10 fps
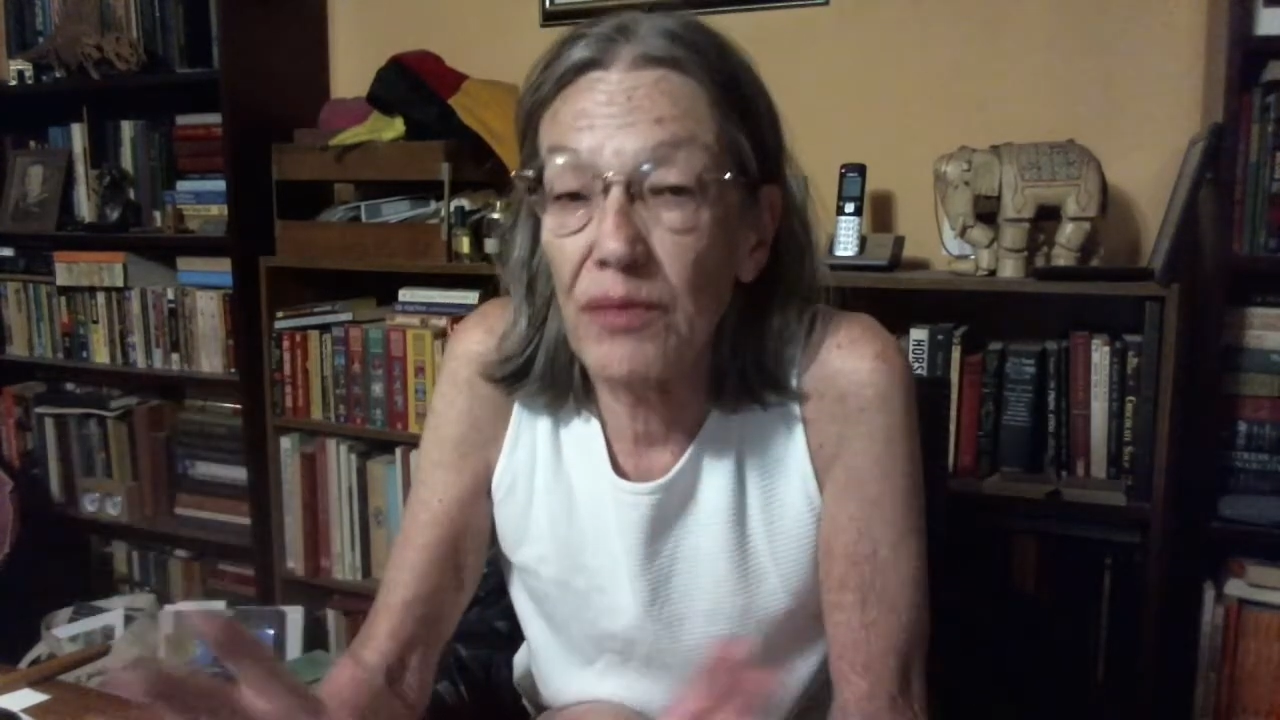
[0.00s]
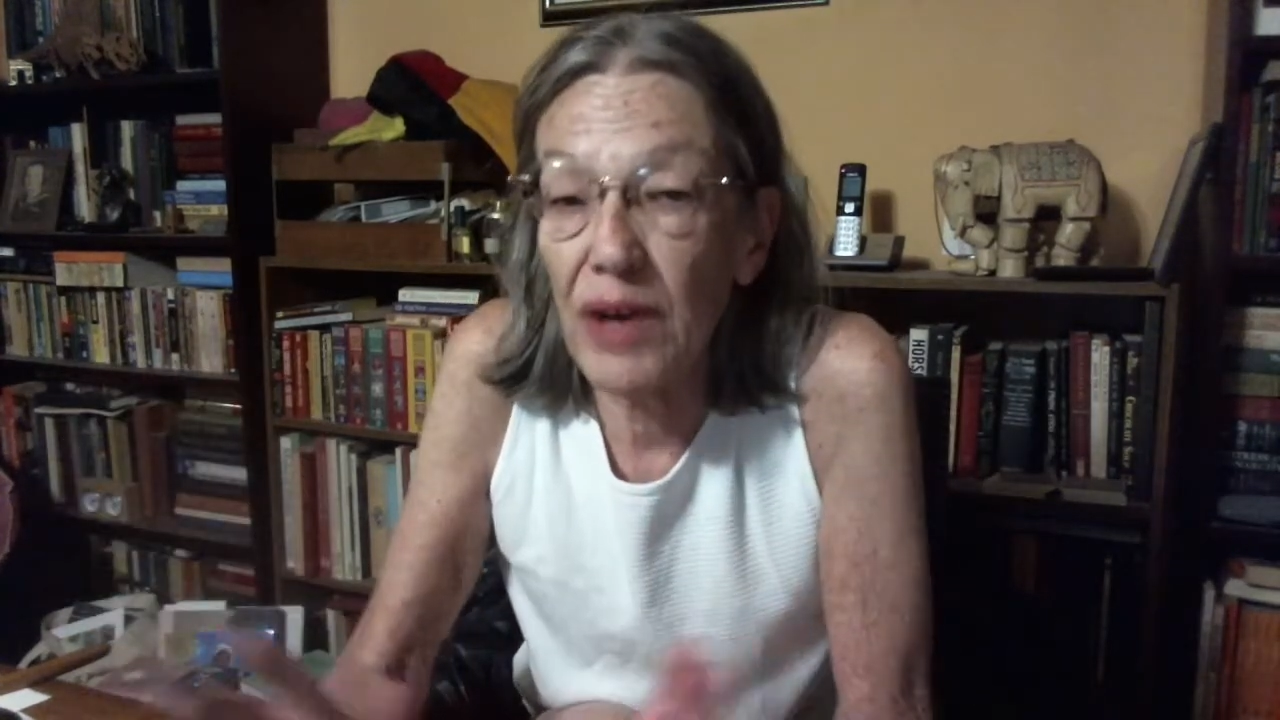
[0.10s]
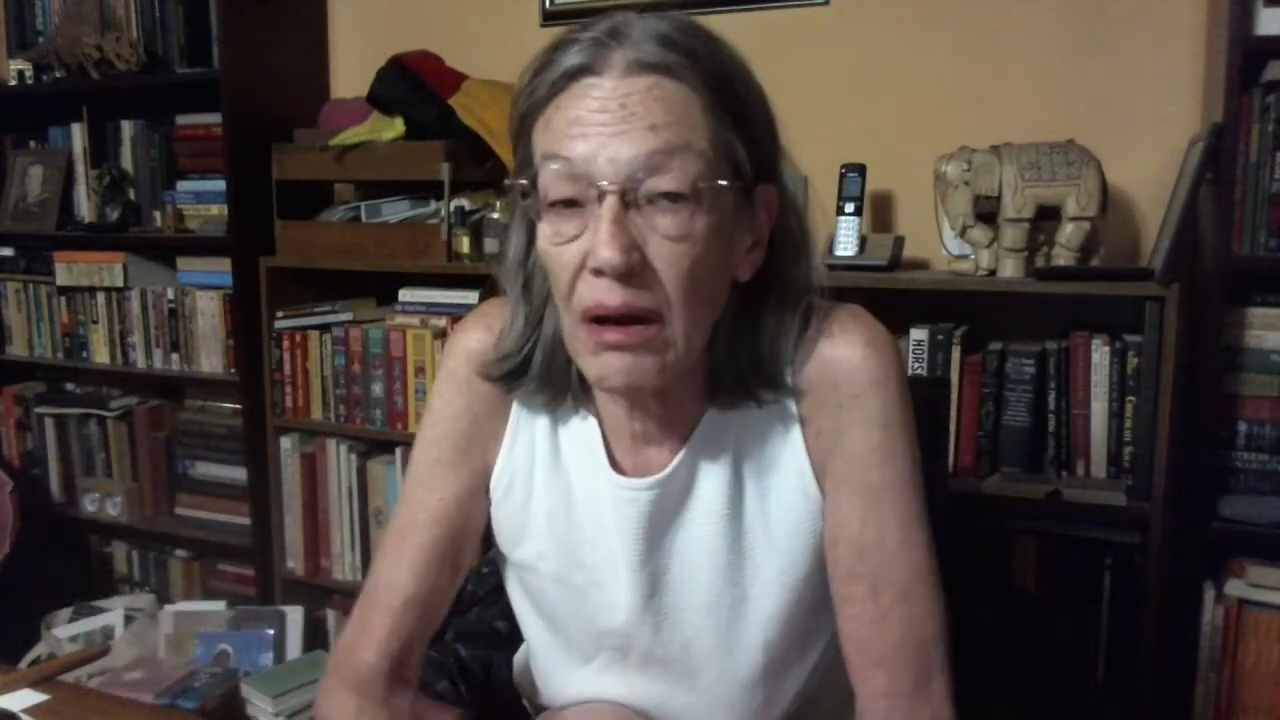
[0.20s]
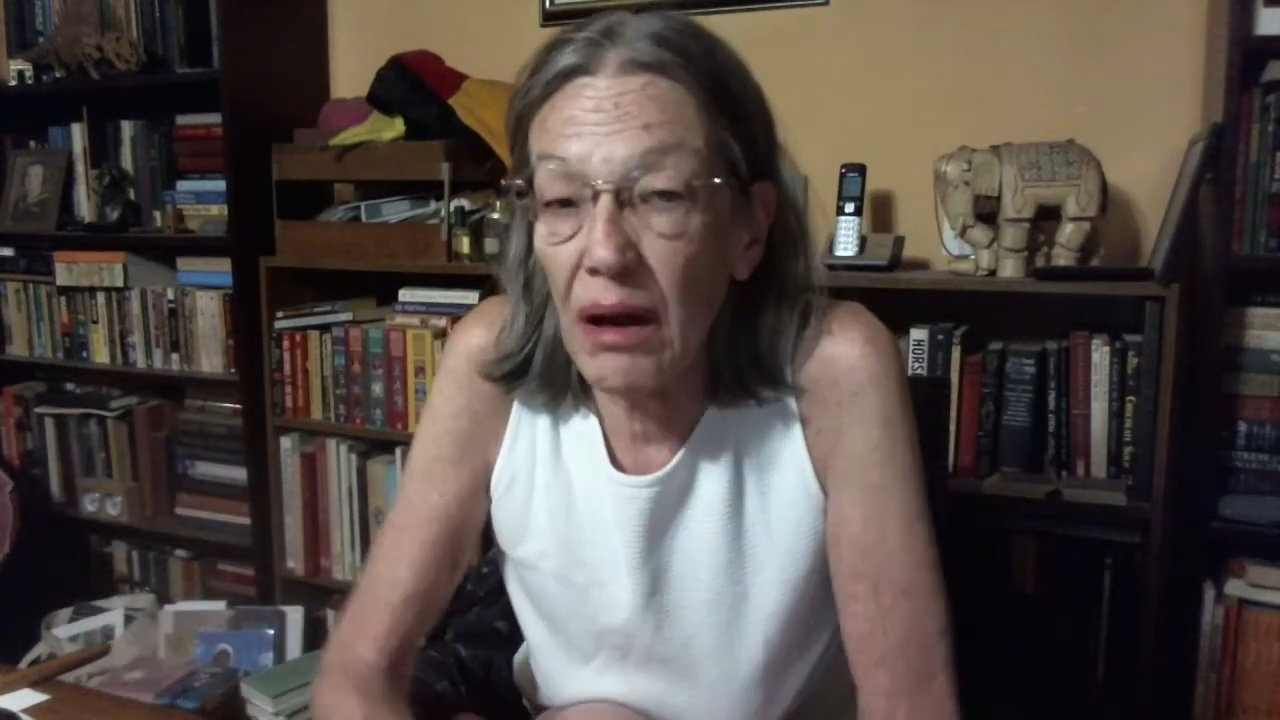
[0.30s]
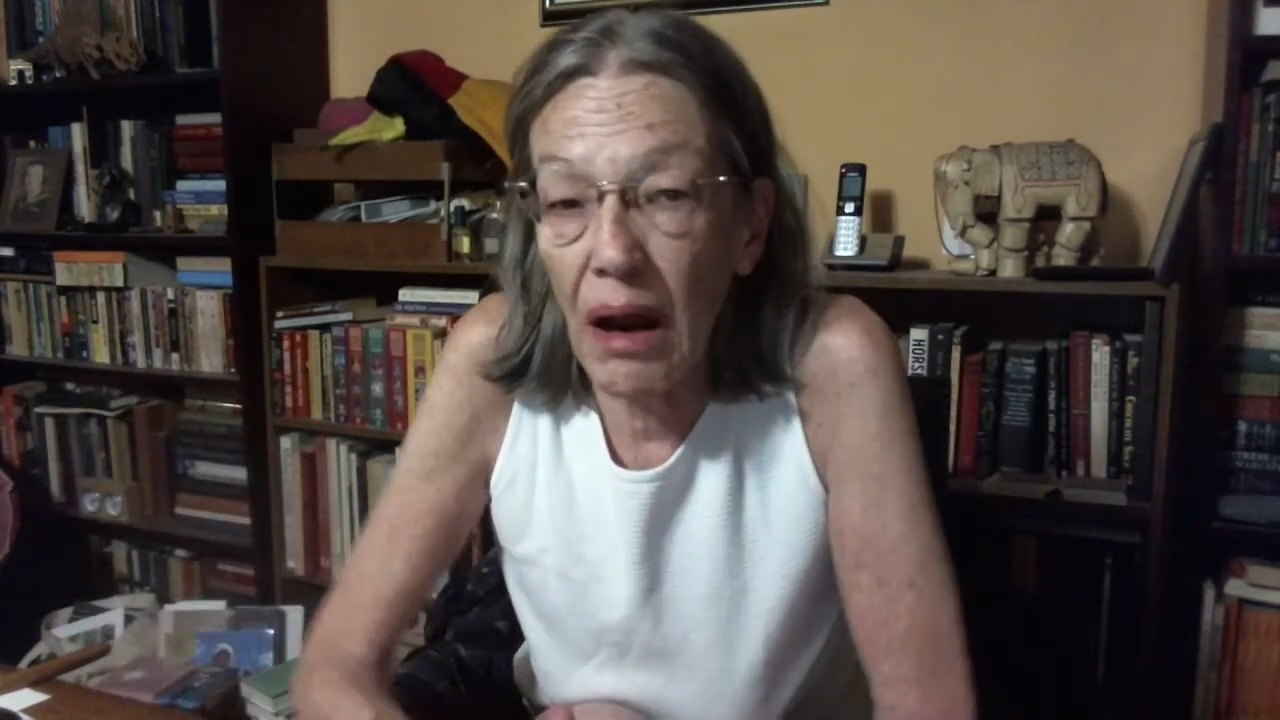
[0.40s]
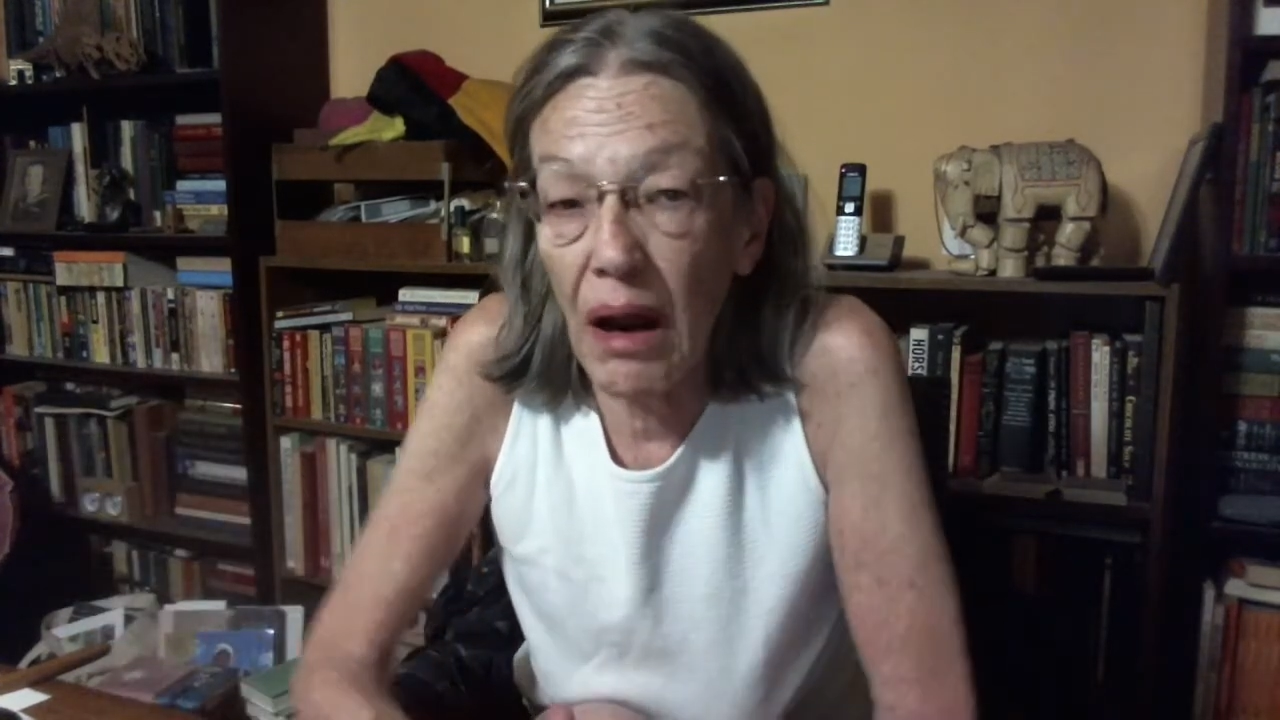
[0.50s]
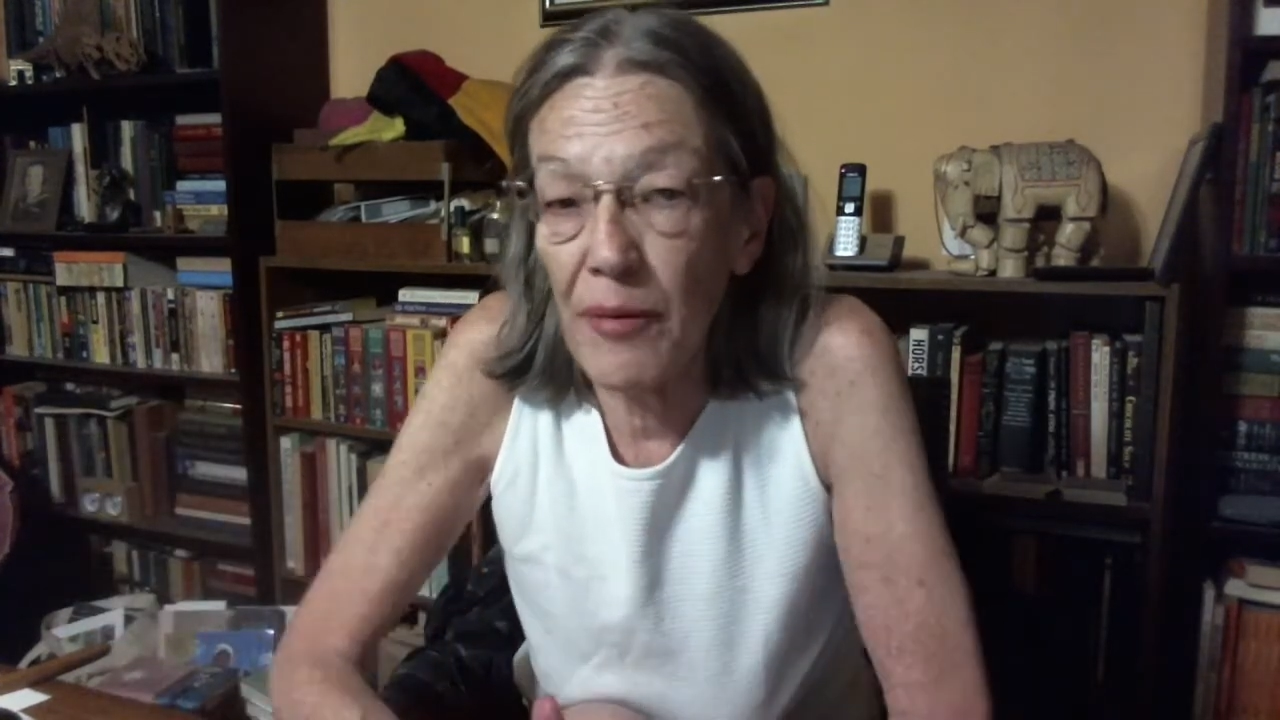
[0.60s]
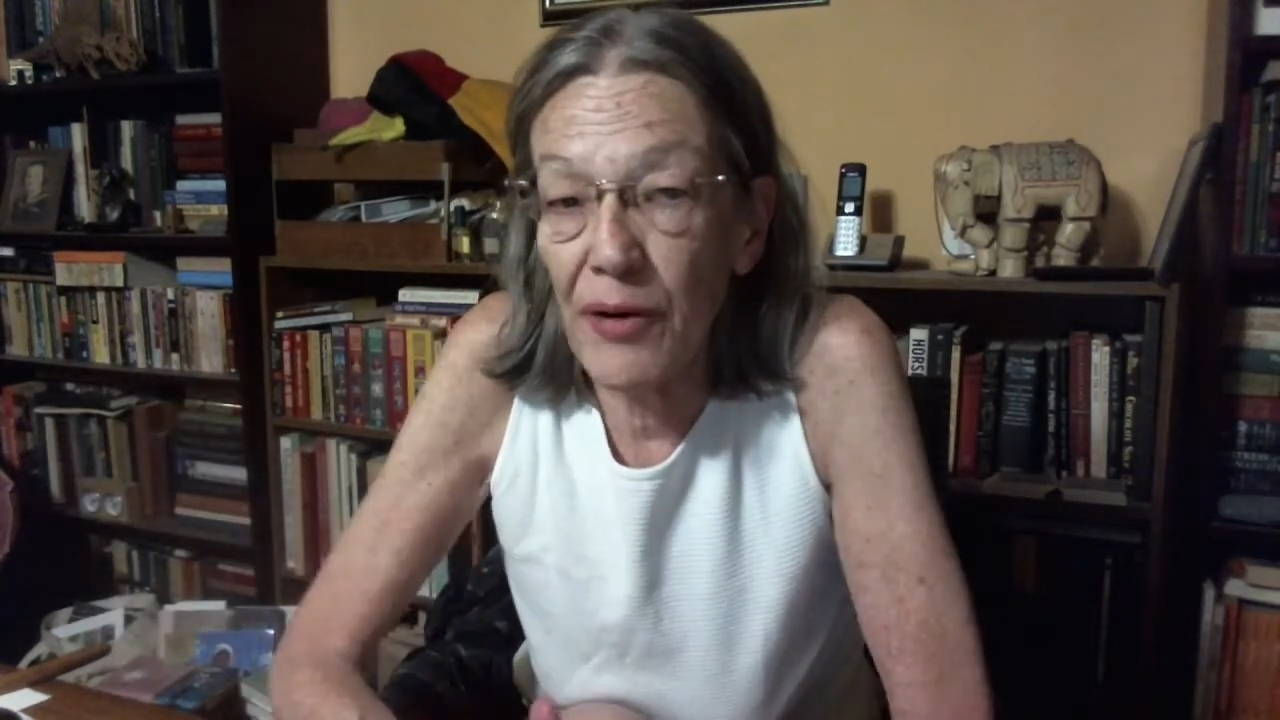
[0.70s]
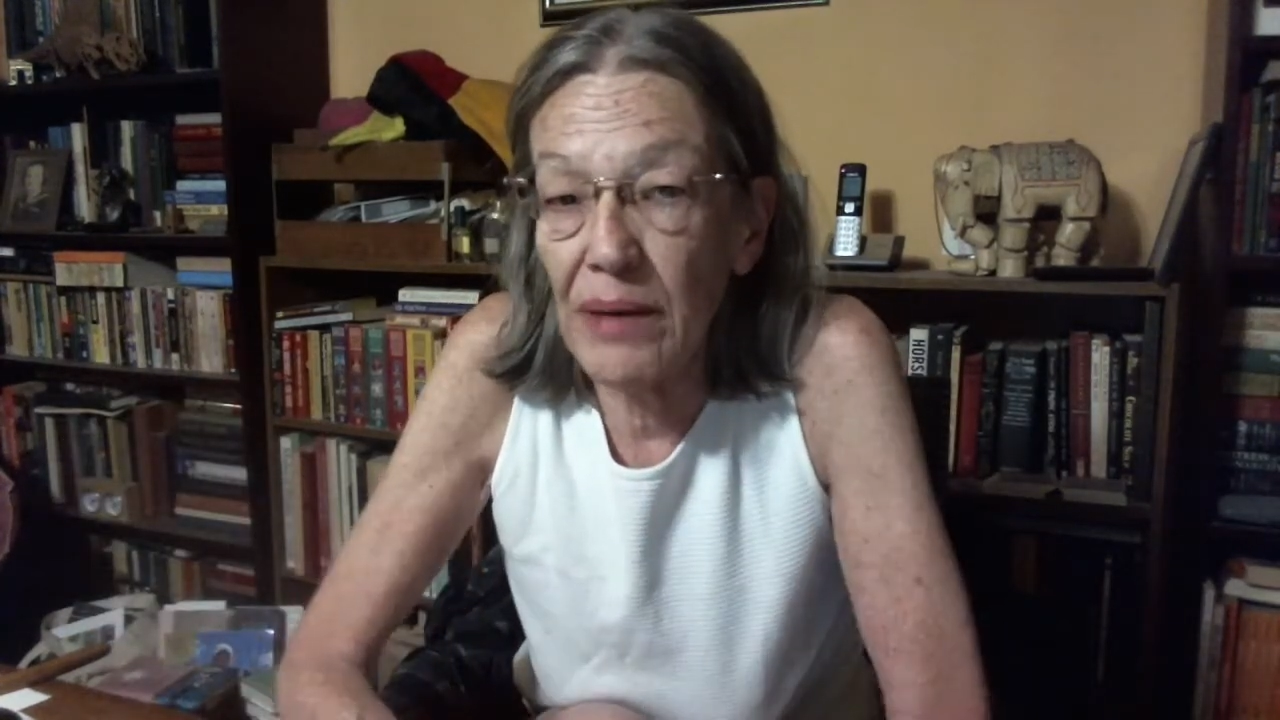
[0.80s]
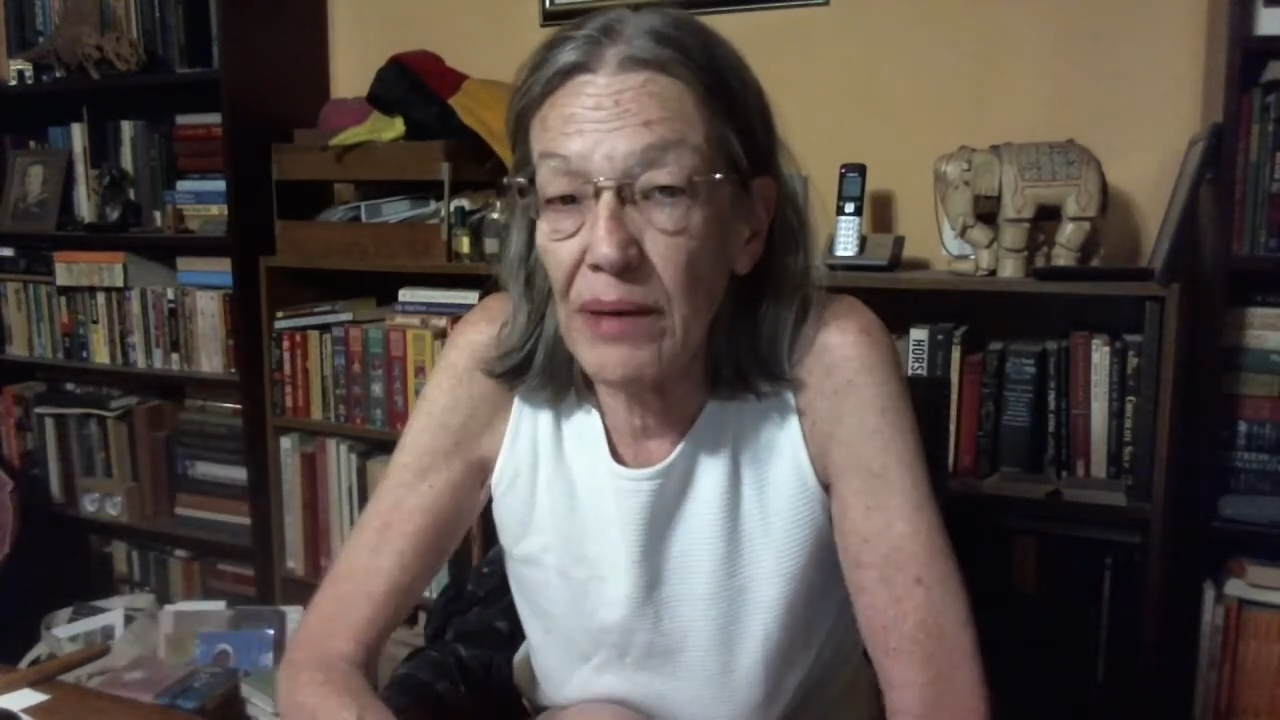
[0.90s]

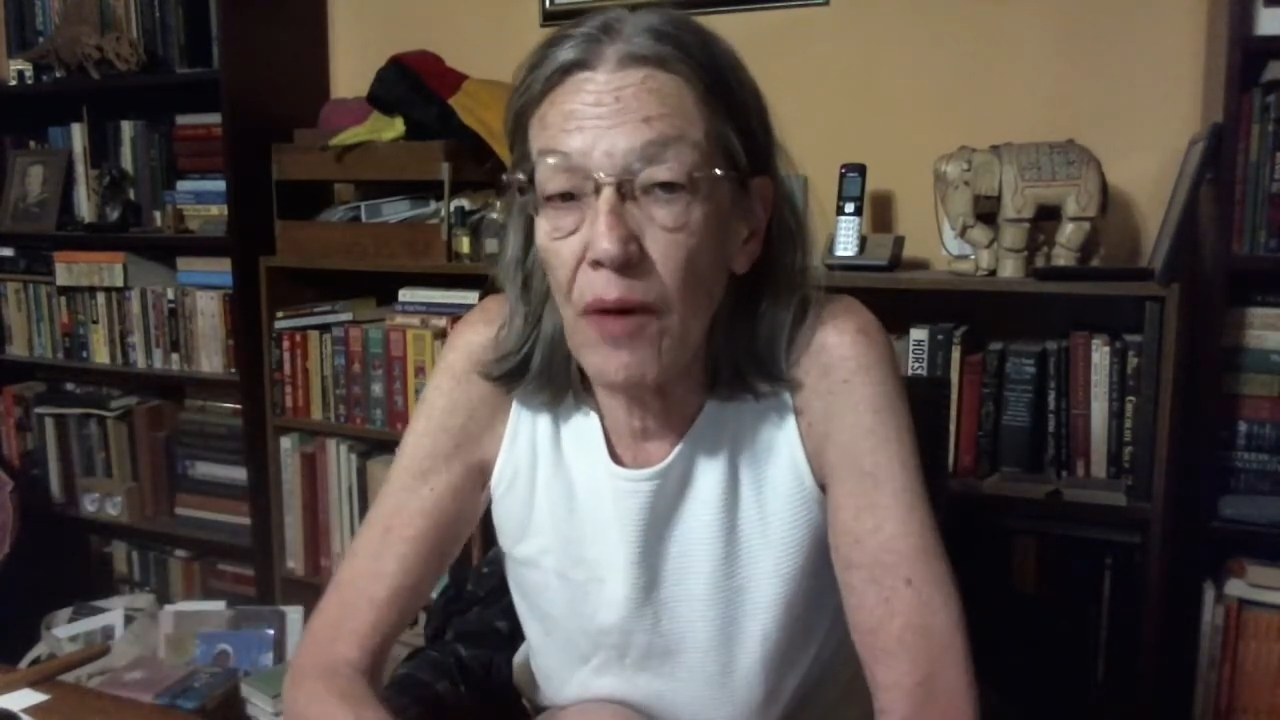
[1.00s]
conglomerate